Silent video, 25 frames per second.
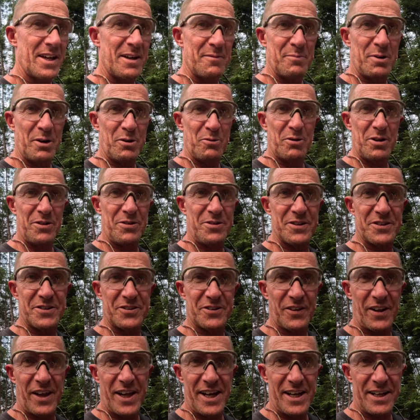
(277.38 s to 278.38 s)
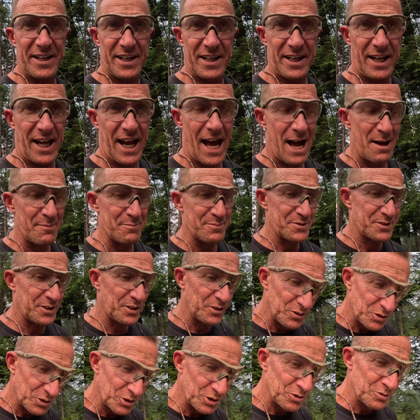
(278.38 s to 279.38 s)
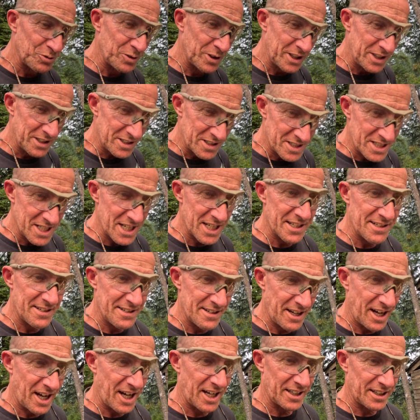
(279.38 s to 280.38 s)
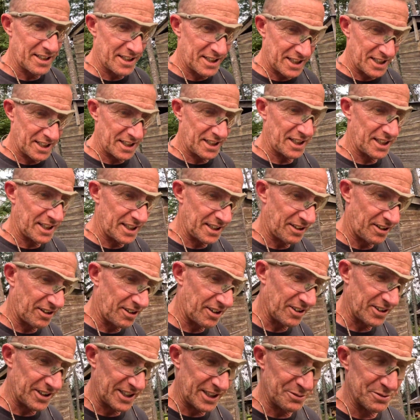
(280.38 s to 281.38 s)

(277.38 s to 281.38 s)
But with the sled, it absolutely did not kick at all.